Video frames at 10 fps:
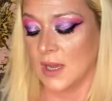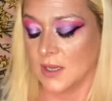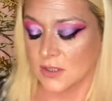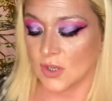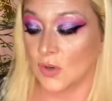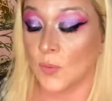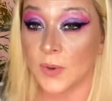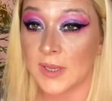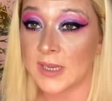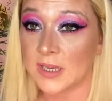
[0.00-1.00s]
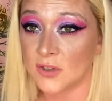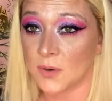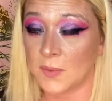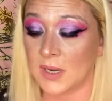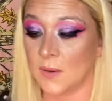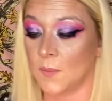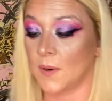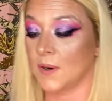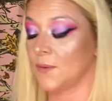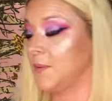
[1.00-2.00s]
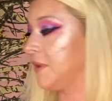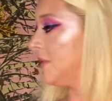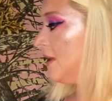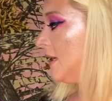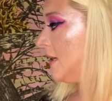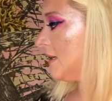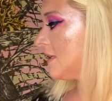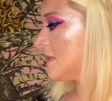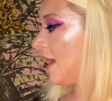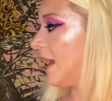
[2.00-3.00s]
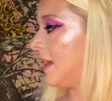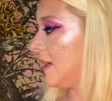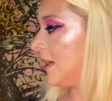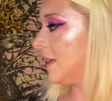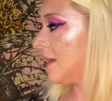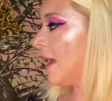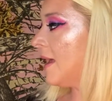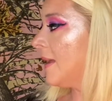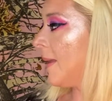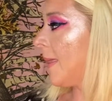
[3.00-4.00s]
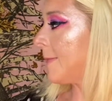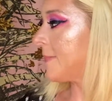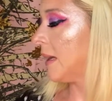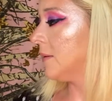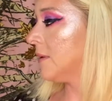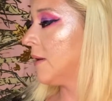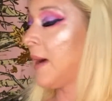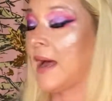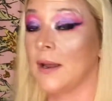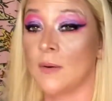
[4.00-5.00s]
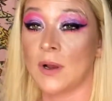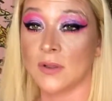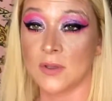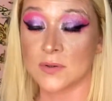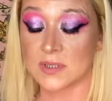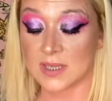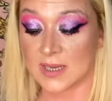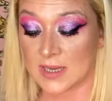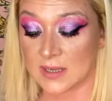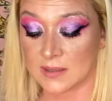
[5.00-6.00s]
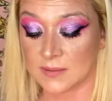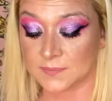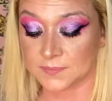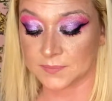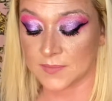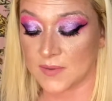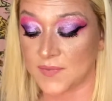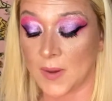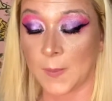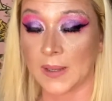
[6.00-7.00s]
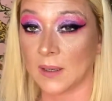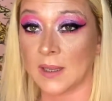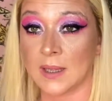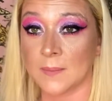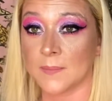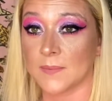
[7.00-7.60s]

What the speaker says: So you're really getting your money worth with this. And I don't know. I know I'll use the Velvet Lip.